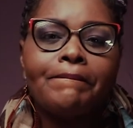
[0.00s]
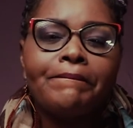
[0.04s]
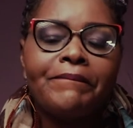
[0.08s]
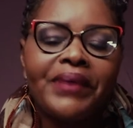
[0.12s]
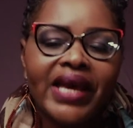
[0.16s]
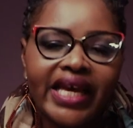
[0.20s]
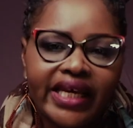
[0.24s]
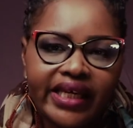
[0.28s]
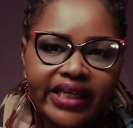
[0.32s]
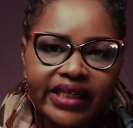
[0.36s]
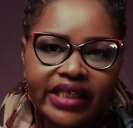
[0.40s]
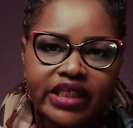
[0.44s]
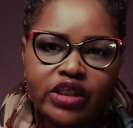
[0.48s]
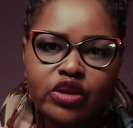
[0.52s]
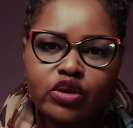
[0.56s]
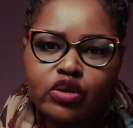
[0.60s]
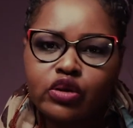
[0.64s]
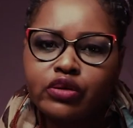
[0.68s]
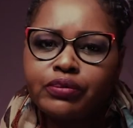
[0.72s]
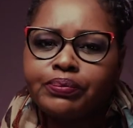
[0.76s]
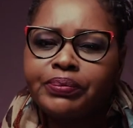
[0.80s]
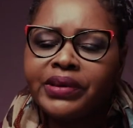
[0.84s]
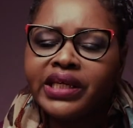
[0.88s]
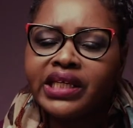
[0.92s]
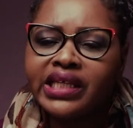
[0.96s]
back
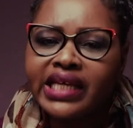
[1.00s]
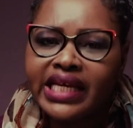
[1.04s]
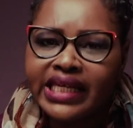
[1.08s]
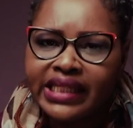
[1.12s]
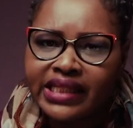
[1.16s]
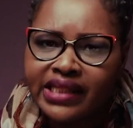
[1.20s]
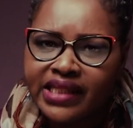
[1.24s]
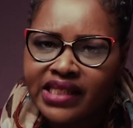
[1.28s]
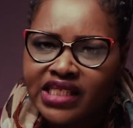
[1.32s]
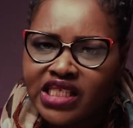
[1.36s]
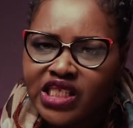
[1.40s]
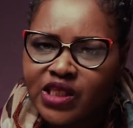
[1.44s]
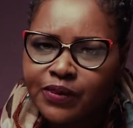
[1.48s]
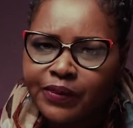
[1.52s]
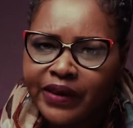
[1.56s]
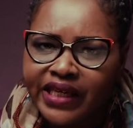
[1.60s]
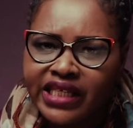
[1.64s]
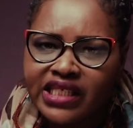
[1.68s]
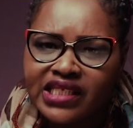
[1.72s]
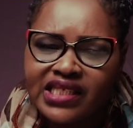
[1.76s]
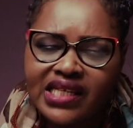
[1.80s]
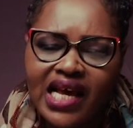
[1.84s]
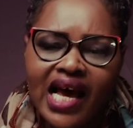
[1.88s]
into being in that space.